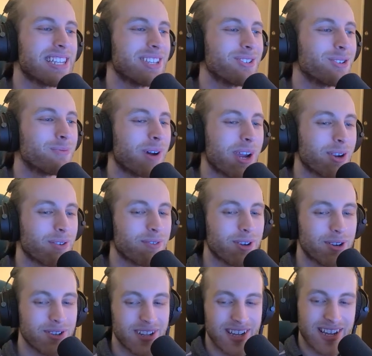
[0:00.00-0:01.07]
into a
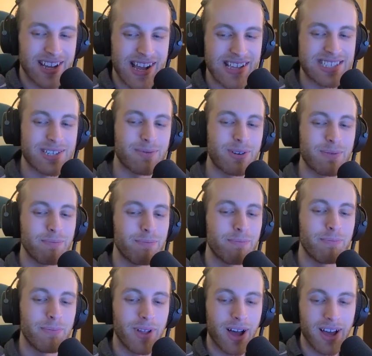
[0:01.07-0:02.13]
microphone, and someone
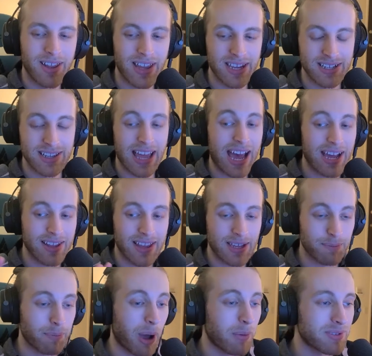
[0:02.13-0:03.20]

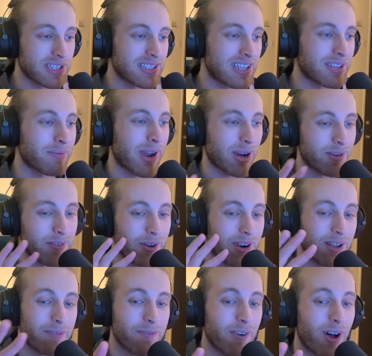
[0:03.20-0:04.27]
bumps into the microphone and
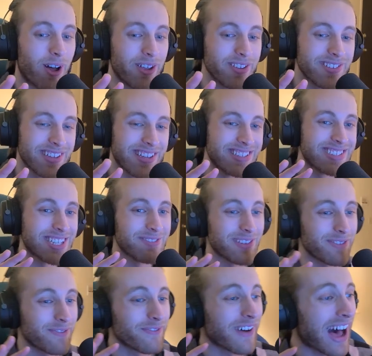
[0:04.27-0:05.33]
it falls, and Stevie
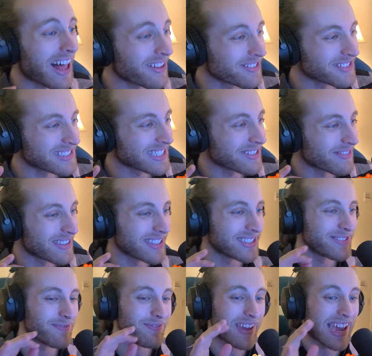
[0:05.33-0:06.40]
follows it with his
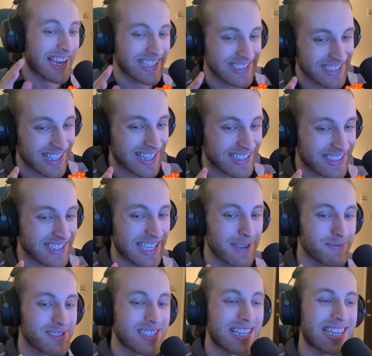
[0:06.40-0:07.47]
face, like to keep
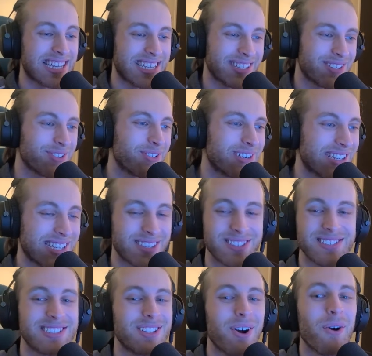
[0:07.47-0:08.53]
singing into it. And
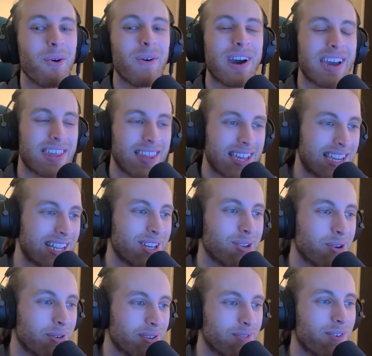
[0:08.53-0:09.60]
there's no way that he knew it
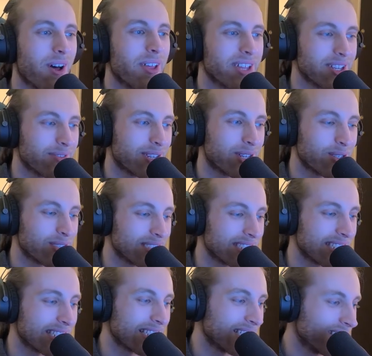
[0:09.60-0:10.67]
was falling if he couldn't see
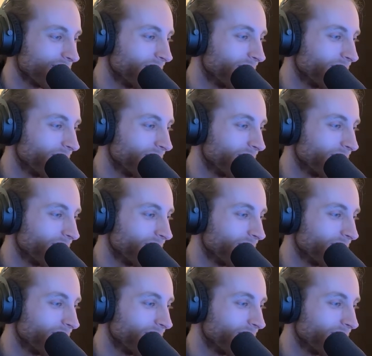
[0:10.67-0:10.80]
it.